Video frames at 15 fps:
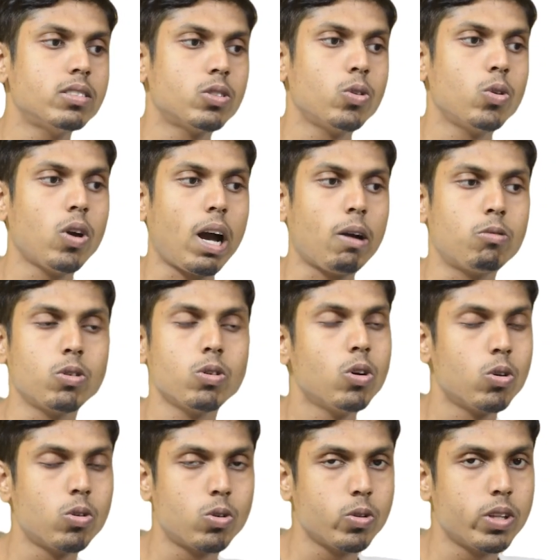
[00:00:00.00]
So you have to
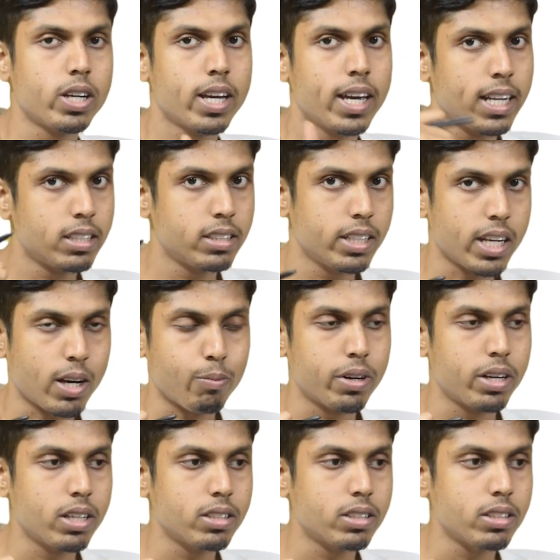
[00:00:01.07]
go to the hints in
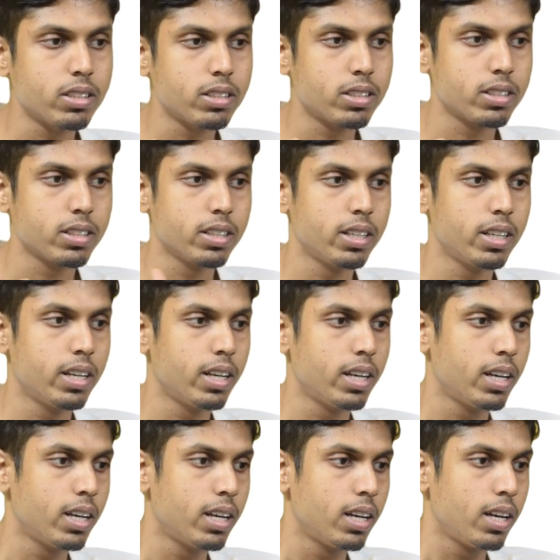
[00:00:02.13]
appendices.
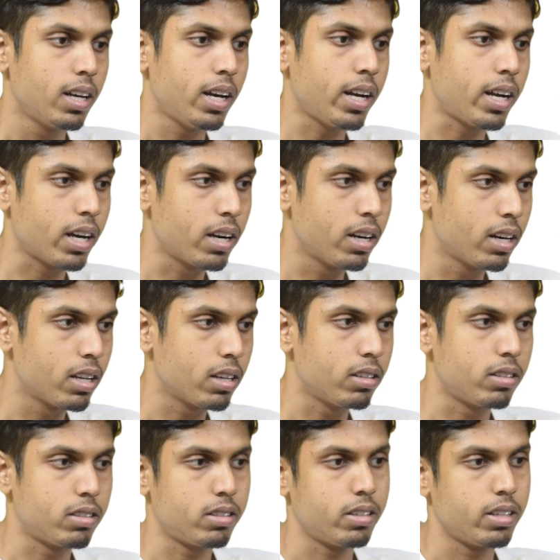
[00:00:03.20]
And
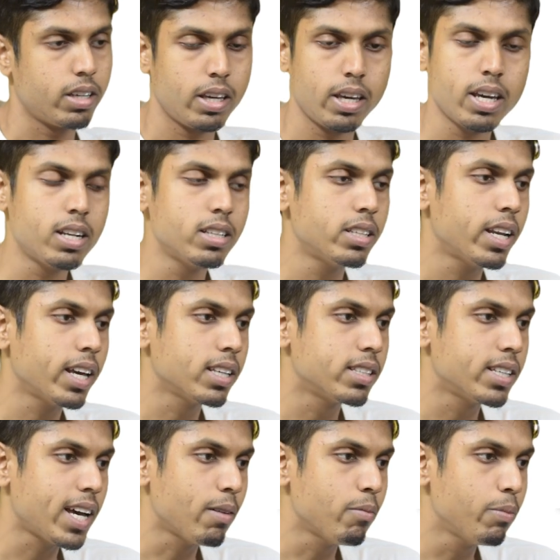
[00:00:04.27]
here is an
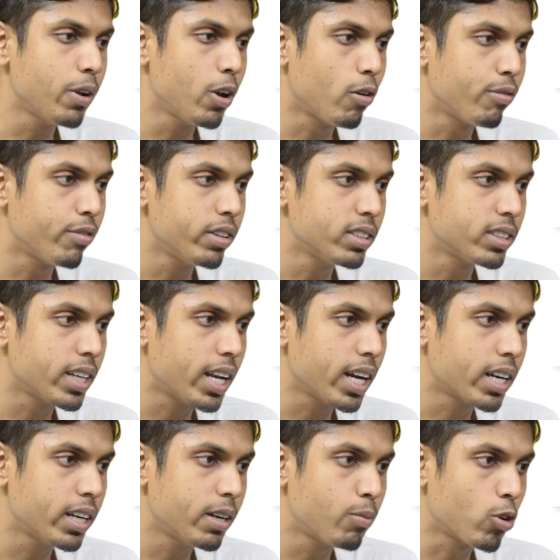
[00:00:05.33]
example of a
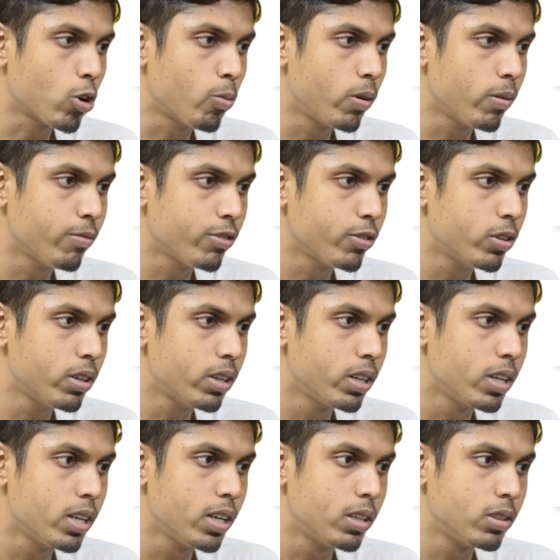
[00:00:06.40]
selected problem for
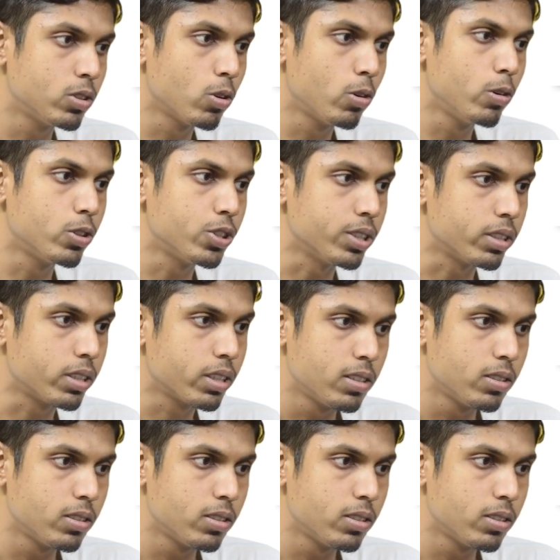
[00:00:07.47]
solution.